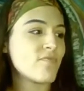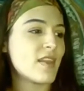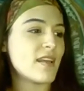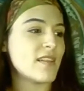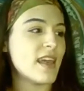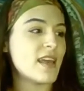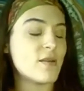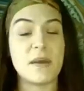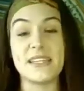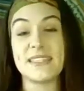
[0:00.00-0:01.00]
like
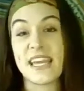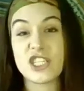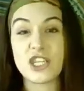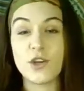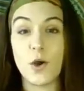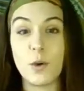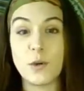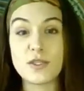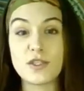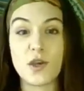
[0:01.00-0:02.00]
meditation
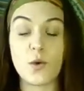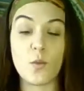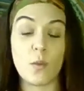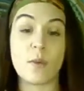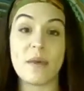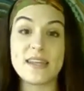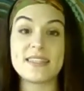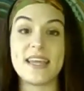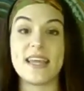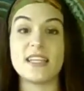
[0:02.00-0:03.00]
almost. So when we
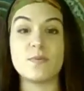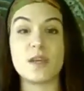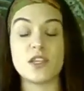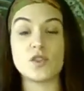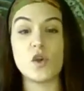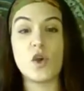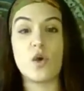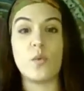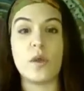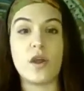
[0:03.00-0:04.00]
meditate, it's because
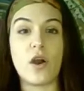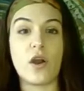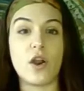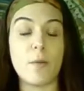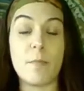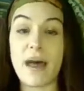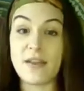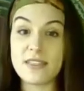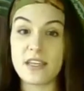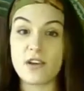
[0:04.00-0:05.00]
we are
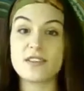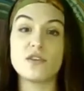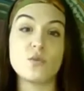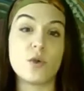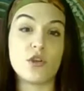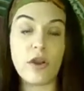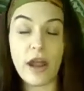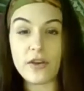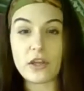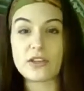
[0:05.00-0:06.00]
balancing ourselves, we are
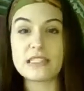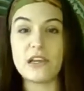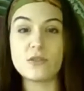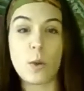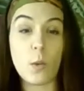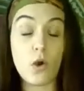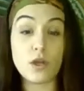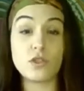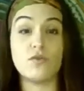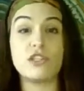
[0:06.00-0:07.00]
grounding ourselves, but we're
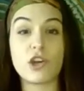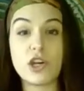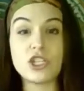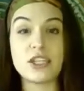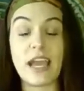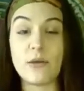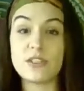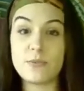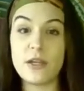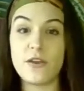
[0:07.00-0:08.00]
also recharging our
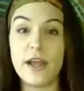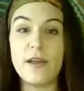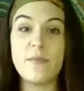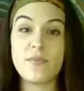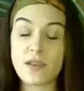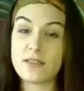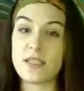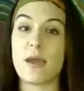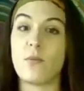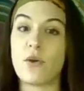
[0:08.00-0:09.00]
spirit to
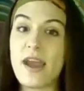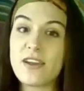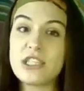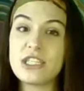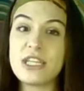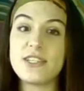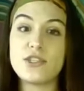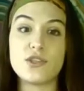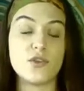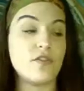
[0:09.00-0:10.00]
get more energy,
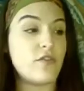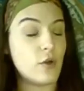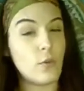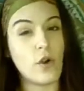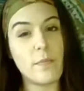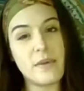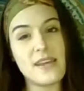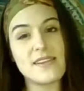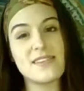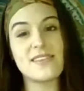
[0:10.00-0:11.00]
to feel more at
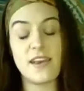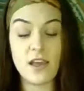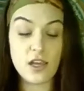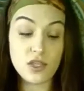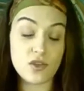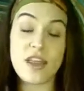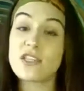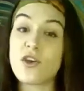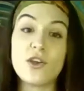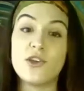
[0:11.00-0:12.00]
peace. So that's
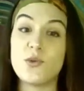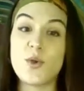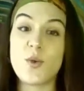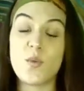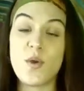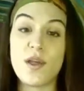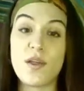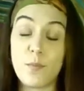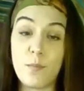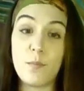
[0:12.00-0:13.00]
all you're doing
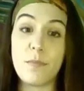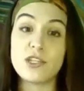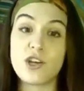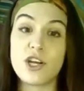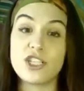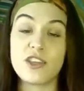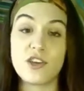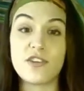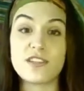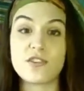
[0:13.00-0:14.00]
by charging the
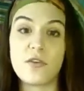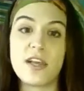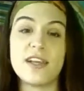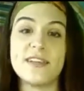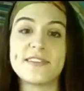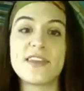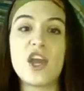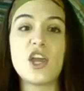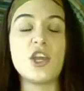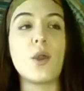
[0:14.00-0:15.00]
crystal is
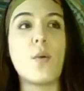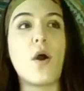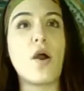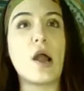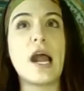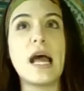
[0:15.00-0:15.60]
you are